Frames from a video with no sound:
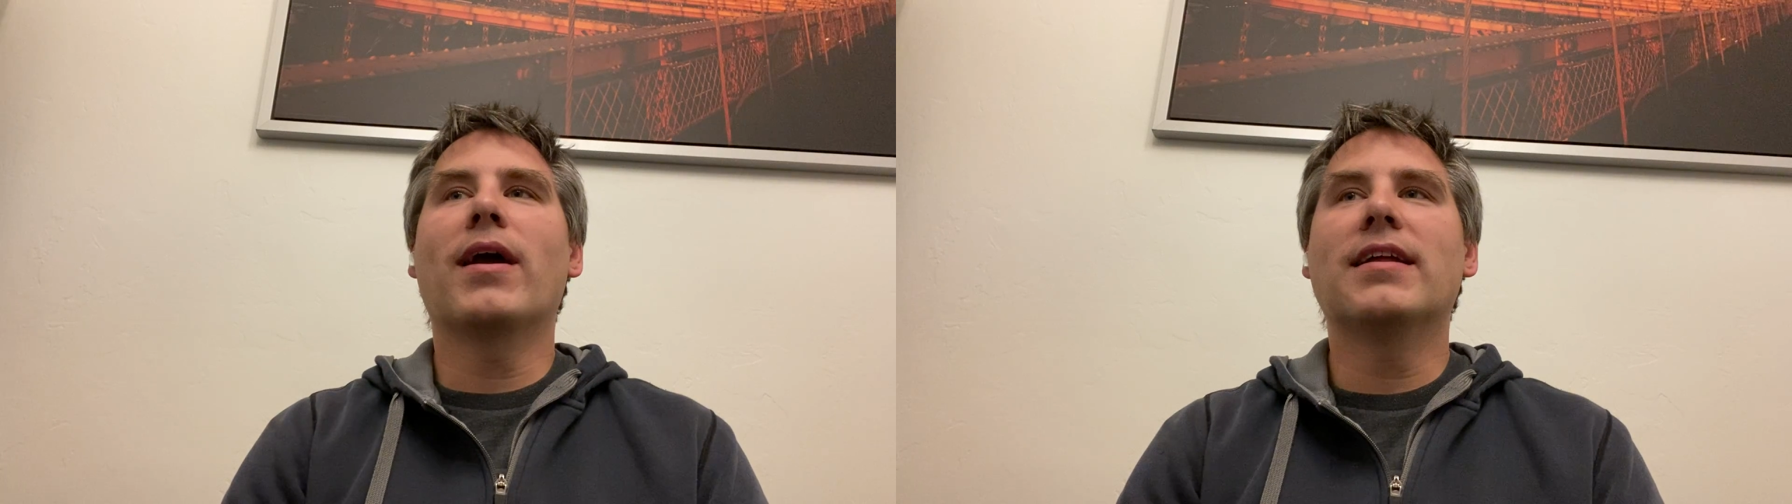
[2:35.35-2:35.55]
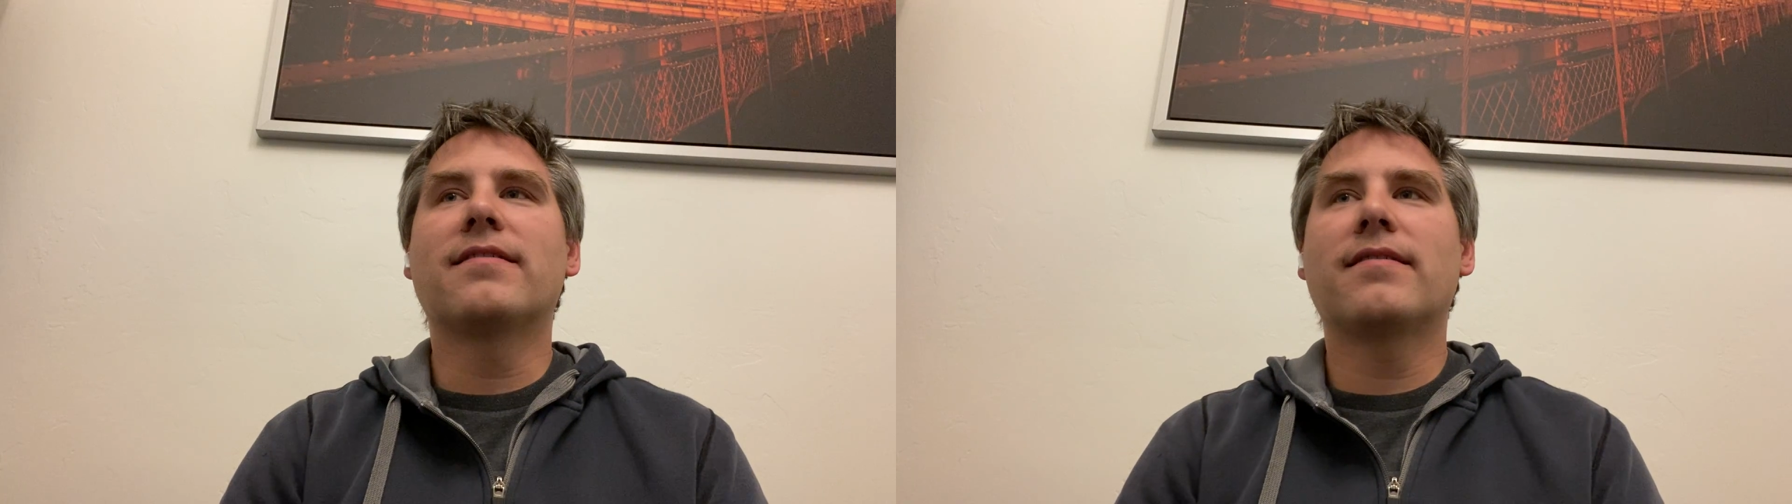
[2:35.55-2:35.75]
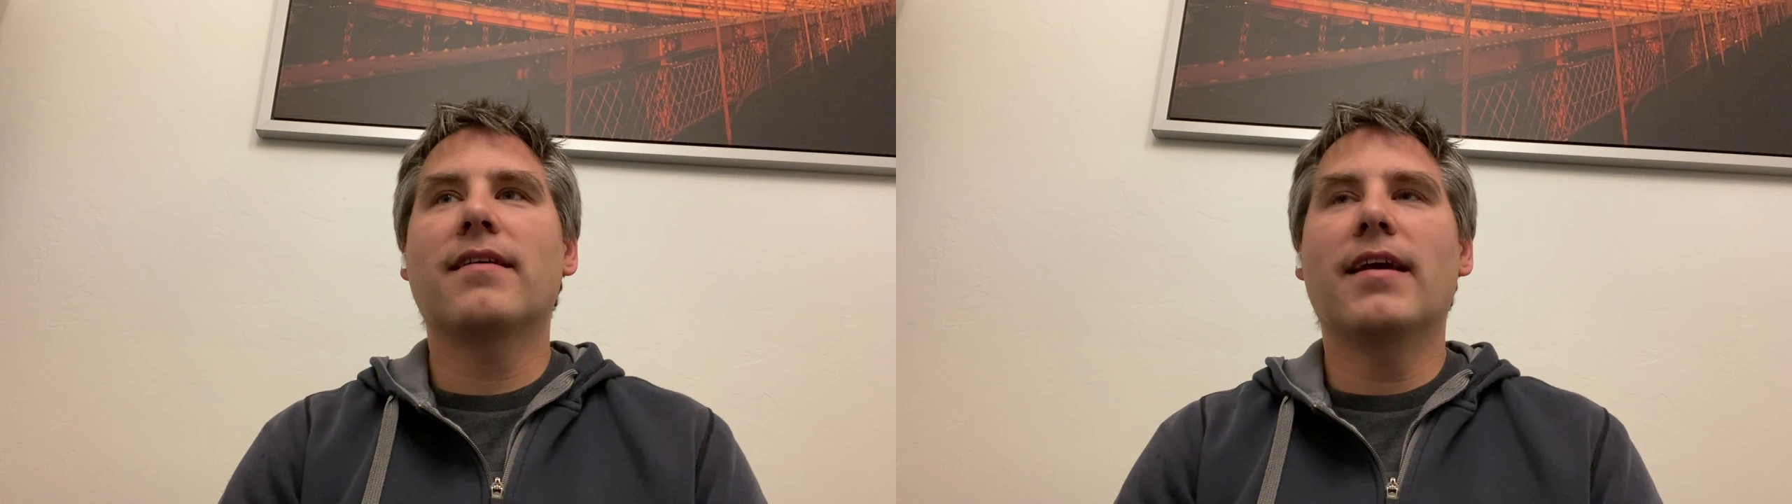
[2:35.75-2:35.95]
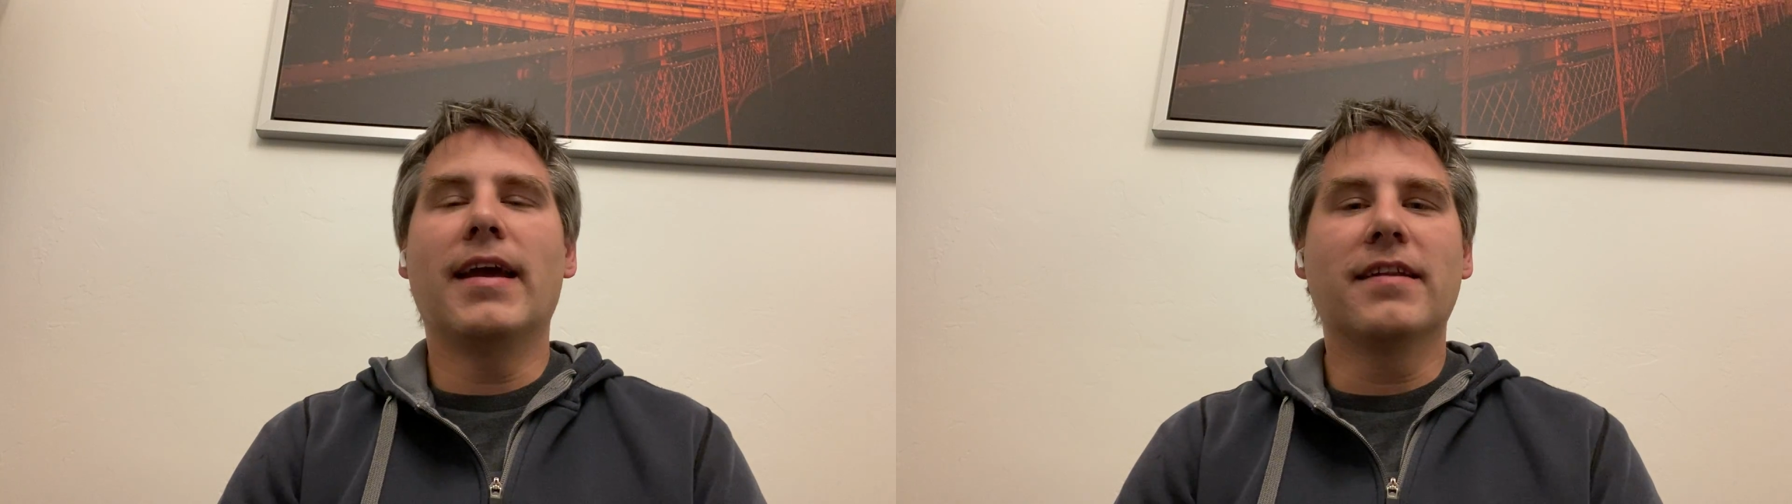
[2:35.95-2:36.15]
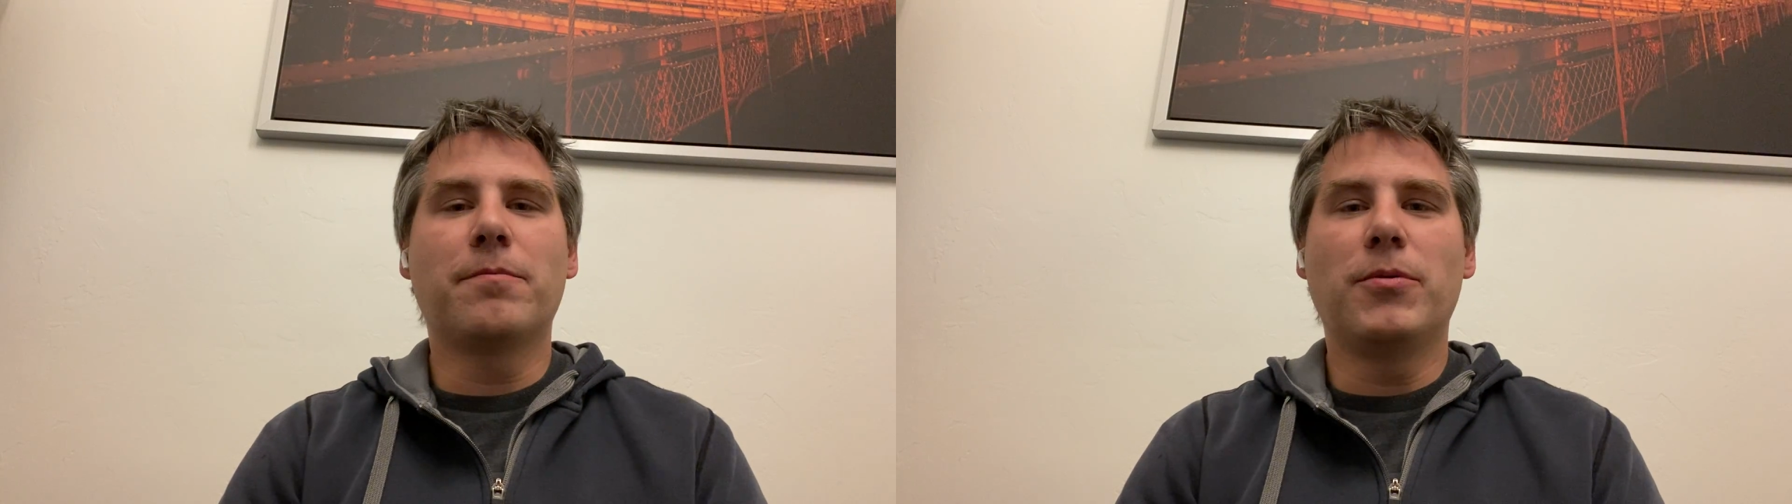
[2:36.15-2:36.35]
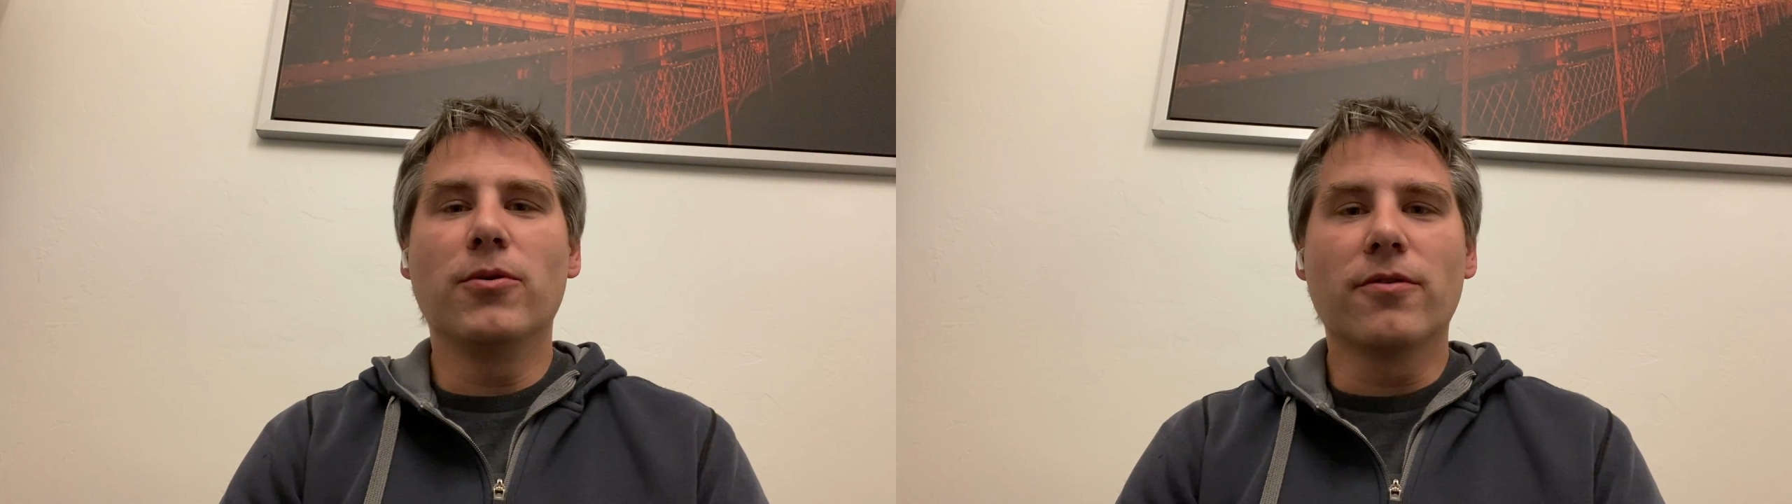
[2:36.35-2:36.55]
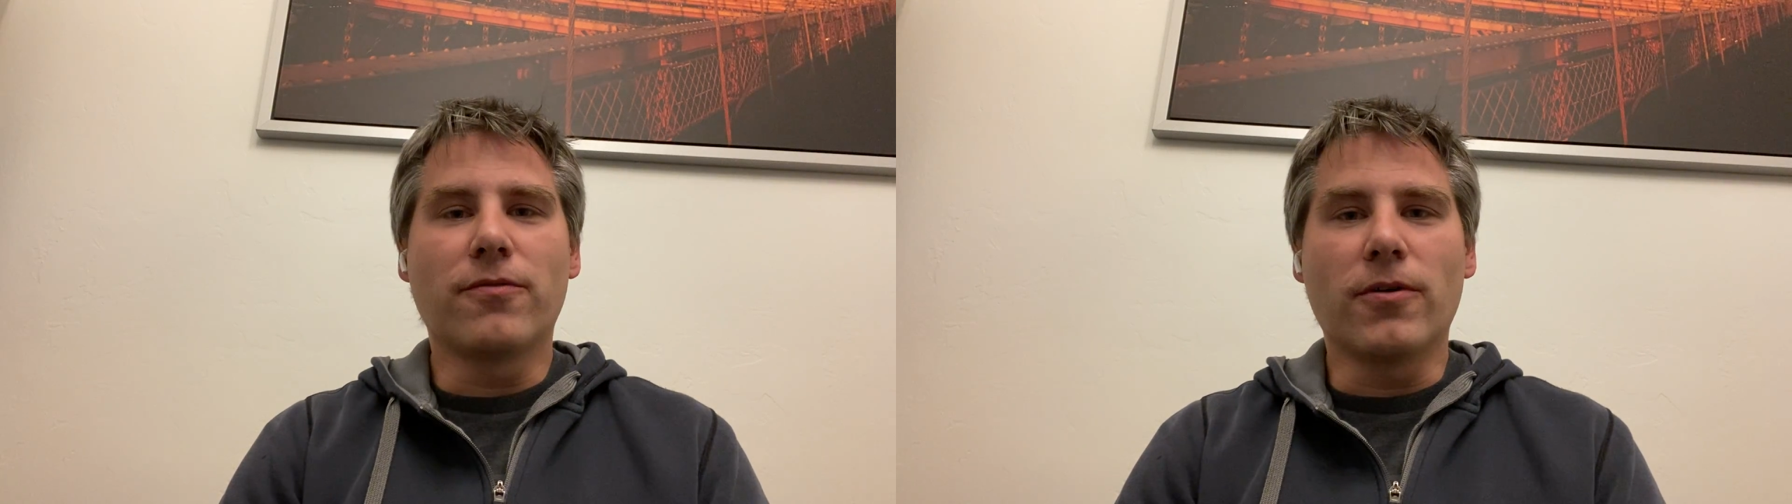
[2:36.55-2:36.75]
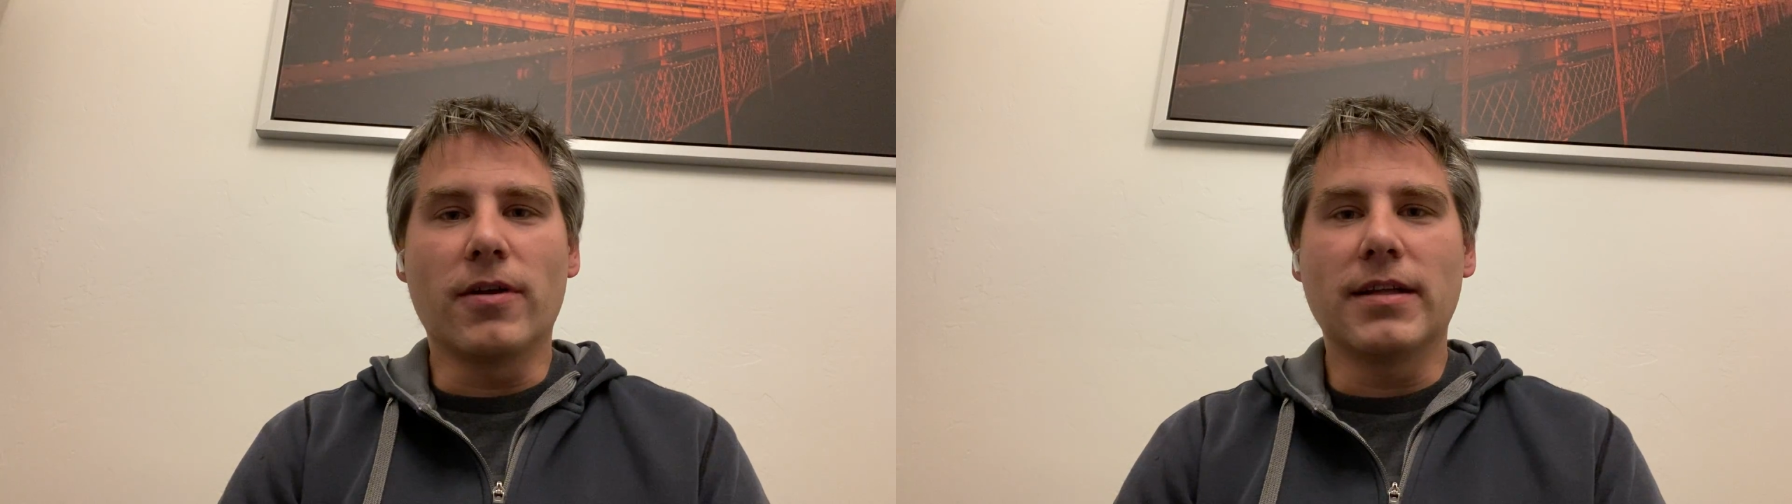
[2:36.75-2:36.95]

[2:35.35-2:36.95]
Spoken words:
it's beautiful.